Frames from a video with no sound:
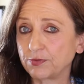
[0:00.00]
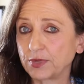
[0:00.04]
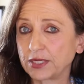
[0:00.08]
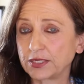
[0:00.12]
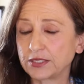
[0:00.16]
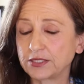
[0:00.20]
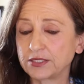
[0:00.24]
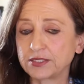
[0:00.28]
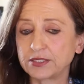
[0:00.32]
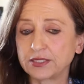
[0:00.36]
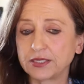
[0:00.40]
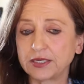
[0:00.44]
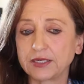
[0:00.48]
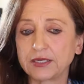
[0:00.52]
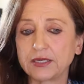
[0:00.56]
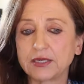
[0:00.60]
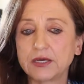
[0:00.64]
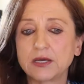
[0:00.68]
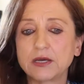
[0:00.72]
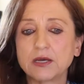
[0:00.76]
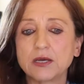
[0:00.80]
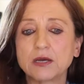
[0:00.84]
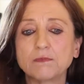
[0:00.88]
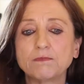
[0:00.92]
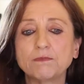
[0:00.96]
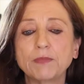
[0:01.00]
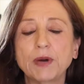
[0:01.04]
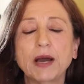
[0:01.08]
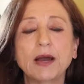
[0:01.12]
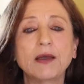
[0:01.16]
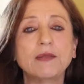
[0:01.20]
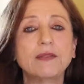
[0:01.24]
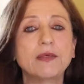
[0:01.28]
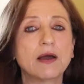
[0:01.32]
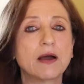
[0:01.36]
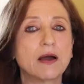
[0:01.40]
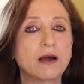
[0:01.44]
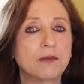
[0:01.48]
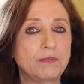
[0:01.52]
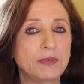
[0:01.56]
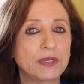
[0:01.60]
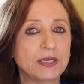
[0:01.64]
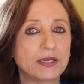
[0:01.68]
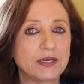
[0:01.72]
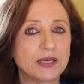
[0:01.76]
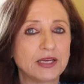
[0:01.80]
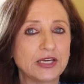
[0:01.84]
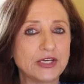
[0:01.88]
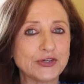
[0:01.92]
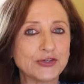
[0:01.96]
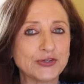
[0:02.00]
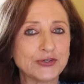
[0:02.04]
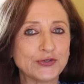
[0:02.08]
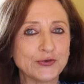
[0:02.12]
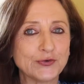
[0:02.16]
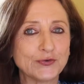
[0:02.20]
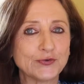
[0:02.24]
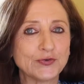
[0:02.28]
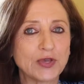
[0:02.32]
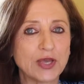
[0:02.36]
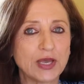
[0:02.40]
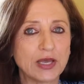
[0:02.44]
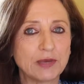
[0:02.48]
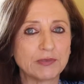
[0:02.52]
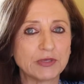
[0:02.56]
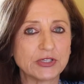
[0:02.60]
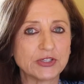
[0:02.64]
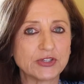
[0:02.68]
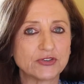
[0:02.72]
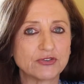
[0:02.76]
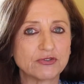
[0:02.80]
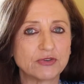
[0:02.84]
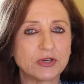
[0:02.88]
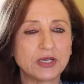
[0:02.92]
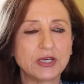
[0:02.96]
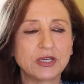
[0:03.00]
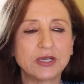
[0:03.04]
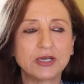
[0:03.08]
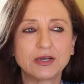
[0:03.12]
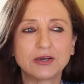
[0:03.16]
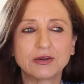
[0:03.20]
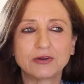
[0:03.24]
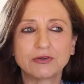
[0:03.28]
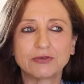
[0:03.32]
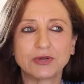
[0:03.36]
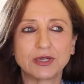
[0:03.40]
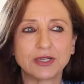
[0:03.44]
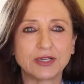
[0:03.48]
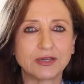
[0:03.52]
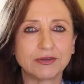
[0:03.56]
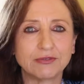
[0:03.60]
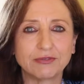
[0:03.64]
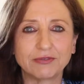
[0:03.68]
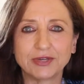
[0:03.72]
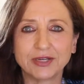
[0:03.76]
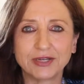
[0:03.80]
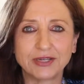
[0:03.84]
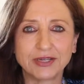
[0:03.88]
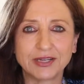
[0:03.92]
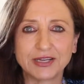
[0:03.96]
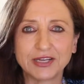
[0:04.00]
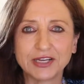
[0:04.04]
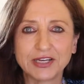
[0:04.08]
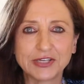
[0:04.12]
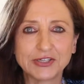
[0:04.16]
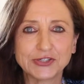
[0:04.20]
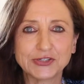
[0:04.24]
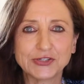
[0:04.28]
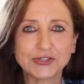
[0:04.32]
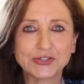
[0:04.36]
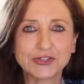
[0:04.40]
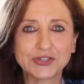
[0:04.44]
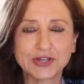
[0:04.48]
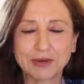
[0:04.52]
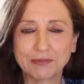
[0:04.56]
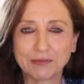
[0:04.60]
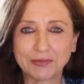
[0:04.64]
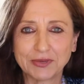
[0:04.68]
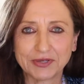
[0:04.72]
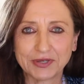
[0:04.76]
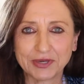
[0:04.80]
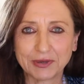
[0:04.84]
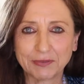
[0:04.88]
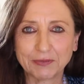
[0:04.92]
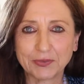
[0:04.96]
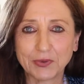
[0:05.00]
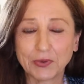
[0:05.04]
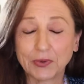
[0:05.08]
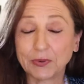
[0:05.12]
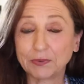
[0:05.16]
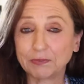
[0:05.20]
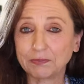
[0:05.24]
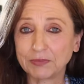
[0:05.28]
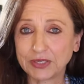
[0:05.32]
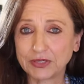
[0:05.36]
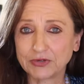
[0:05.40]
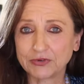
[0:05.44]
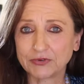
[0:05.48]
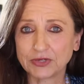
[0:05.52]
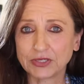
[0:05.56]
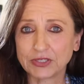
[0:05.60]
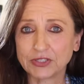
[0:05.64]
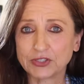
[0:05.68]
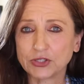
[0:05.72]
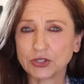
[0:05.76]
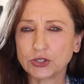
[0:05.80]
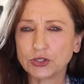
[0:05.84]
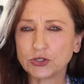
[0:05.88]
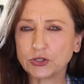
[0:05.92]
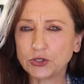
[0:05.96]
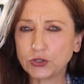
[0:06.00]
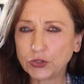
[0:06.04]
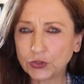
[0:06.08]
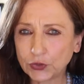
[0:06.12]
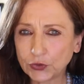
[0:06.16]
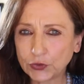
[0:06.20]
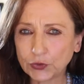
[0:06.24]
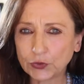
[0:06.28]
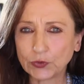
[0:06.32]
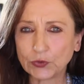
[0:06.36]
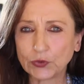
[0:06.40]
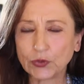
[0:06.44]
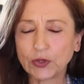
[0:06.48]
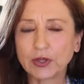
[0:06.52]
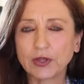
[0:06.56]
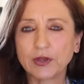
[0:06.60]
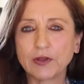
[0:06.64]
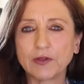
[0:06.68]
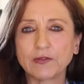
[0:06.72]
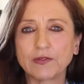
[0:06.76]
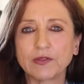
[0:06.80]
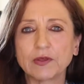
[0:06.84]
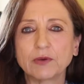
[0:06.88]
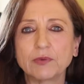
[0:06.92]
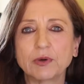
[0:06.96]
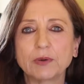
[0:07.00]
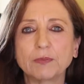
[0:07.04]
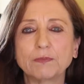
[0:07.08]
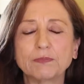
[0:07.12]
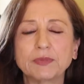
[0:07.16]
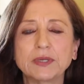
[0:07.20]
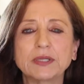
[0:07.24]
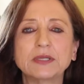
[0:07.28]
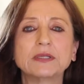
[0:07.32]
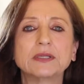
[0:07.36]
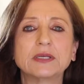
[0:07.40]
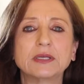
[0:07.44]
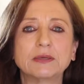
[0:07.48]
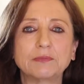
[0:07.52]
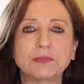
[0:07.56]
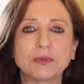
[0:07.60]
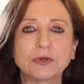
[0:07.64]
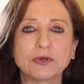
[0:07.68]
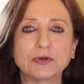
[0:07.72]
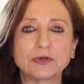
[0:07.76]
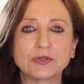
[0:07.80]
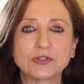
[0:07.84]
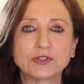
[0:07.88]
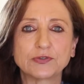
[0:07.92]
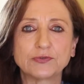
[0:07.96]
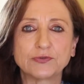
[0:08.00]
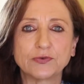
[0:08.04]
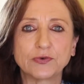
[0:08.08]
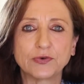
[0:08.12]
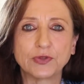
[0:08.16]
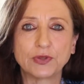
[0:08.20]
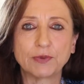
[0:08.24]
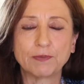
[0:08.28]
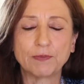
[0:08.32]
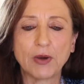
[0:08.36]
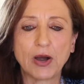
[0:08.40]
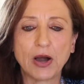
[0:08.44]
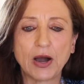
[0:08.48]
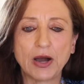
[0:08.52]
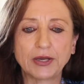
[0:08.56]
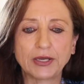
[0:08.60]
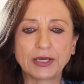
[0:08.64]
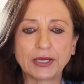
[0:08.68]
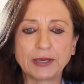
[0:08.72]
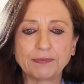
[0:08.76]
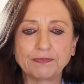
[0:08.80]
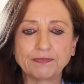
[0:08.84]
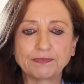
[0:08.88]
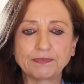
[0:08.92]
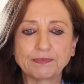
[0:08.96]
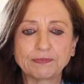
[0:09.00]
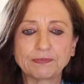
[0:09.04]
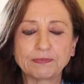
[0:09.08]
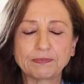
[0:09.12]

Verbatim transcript: medicine by the application of chemistry. He already really stumbled upon minerals and knew they were building blocks for the body.